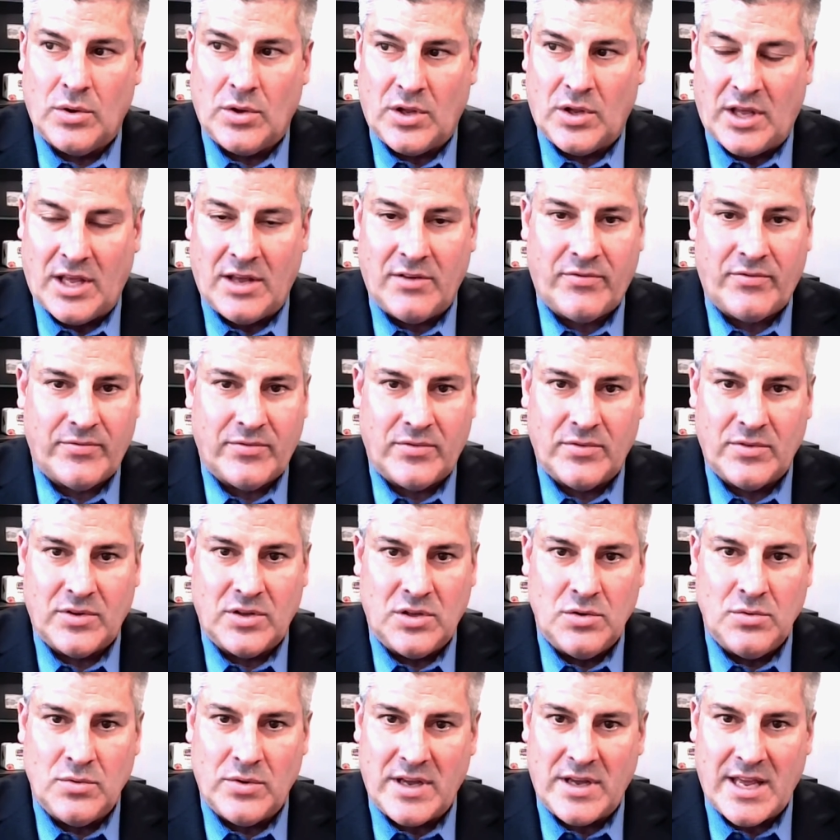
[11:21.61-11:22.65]
If
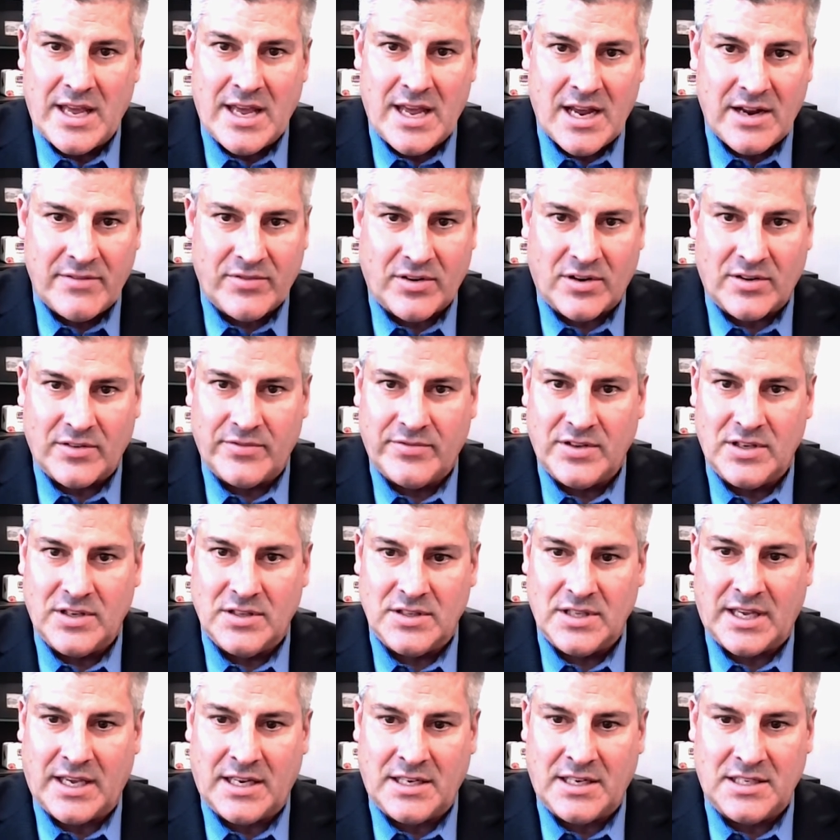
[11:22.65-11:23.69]
you ever
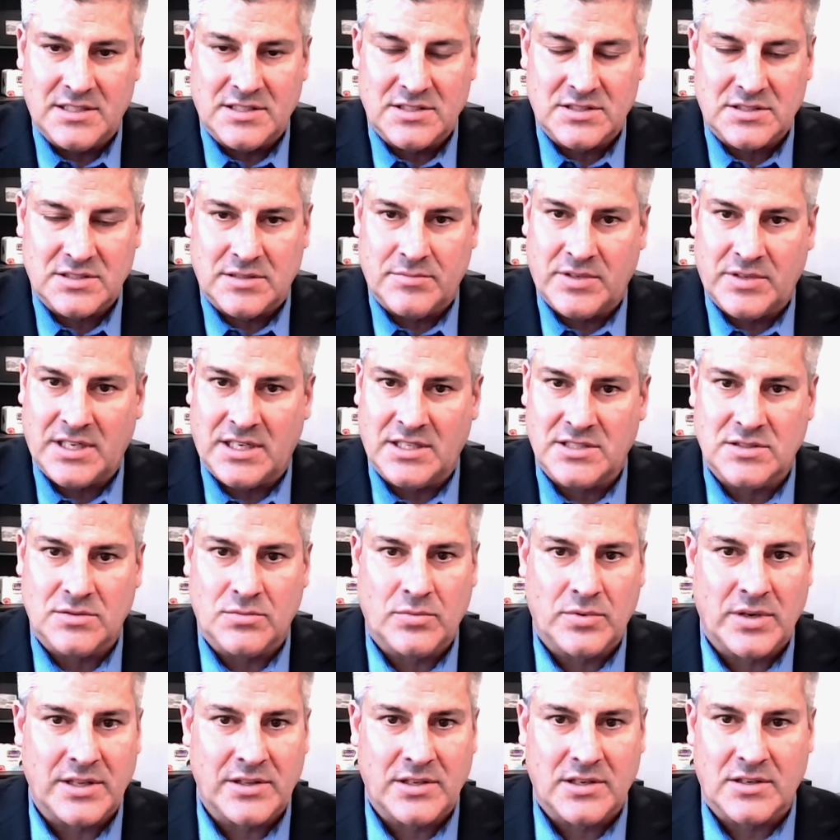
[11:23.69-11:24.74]
feel any discrimination,
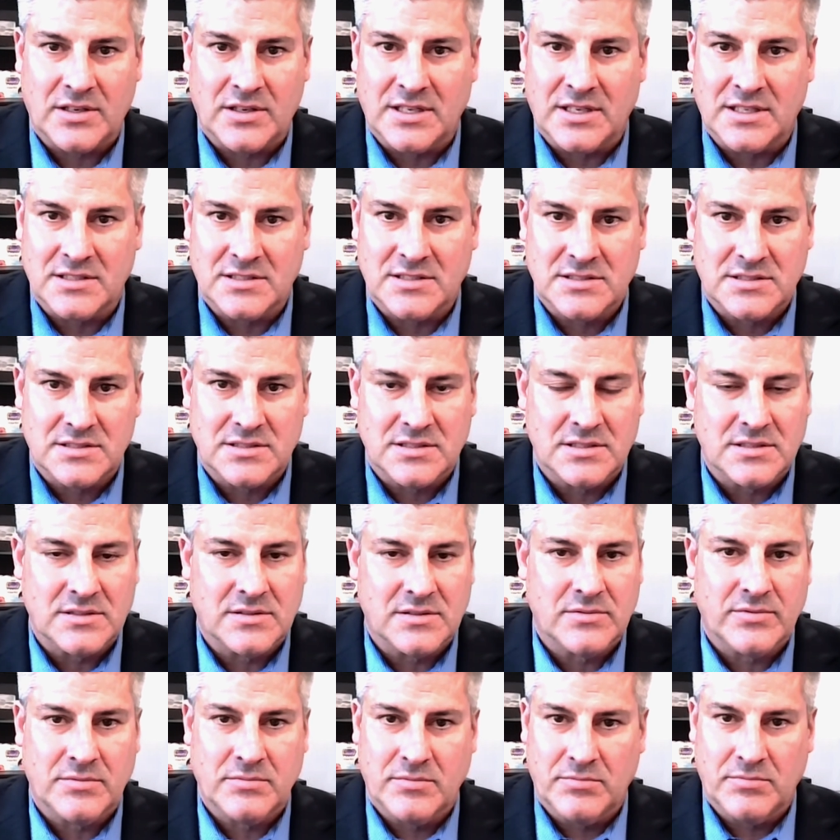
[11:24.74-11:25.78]
whether it's
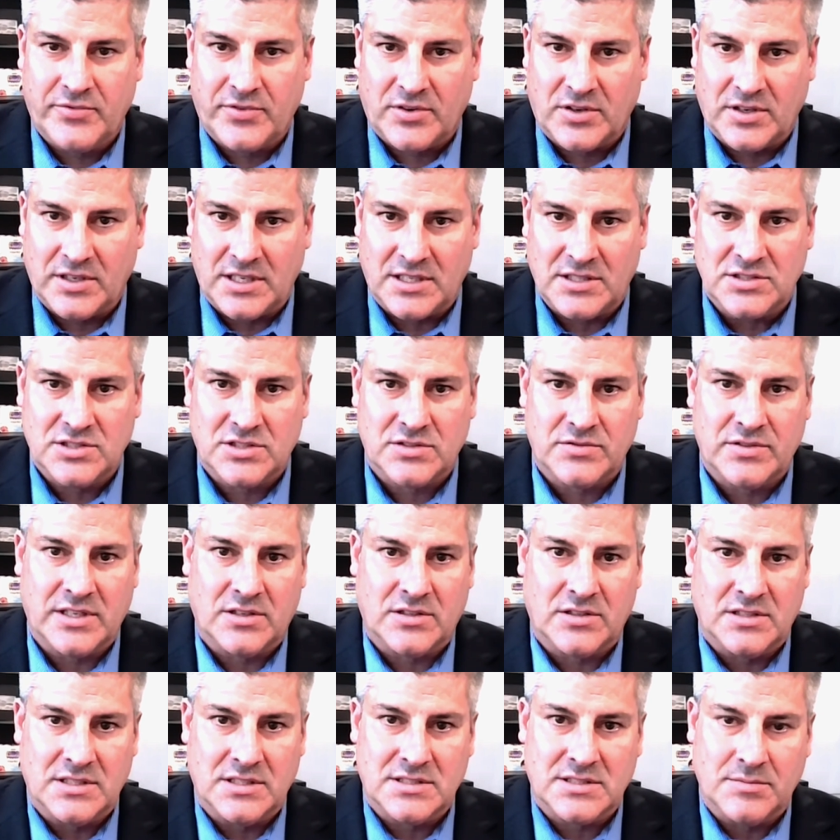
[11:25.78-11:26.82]
for an injury or
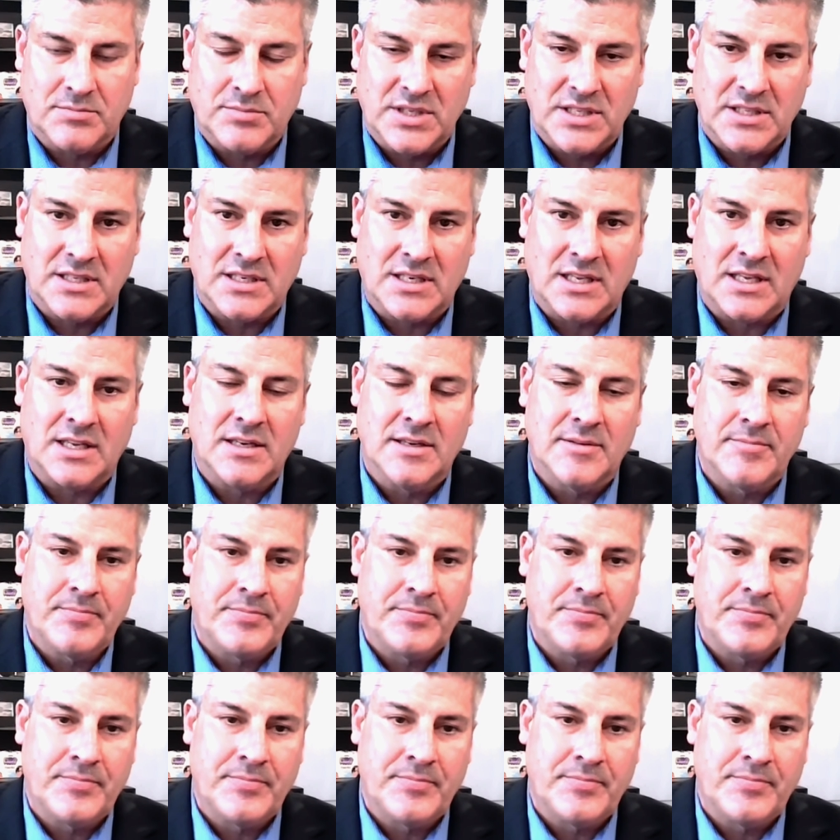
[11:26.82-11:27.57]
disability